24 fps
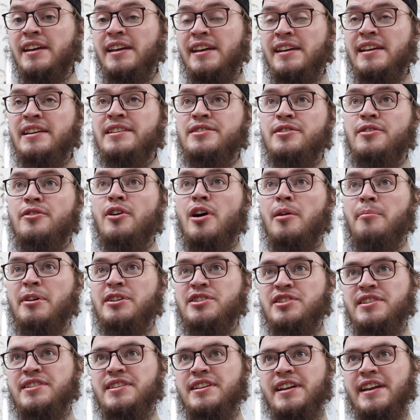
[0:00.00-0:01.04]
he needs to know how much
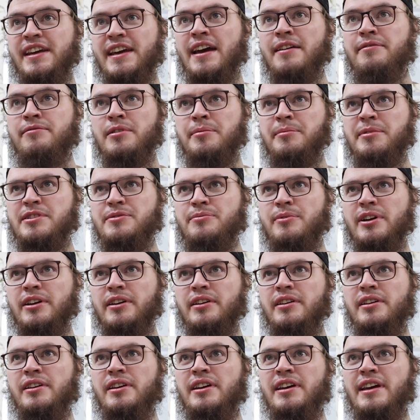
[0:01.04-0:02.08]
he's going to get from his work.
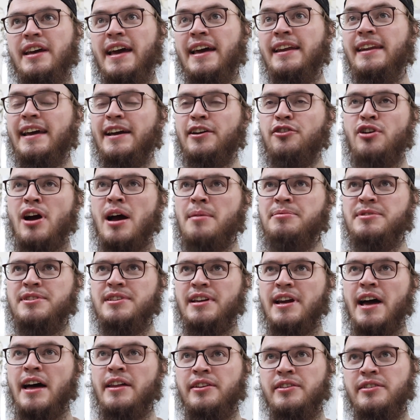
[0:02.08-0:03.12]
And like crops,
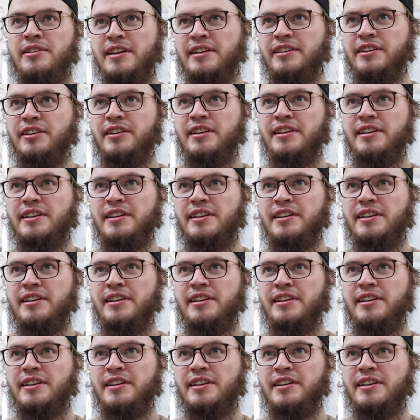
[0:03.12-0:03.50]
other than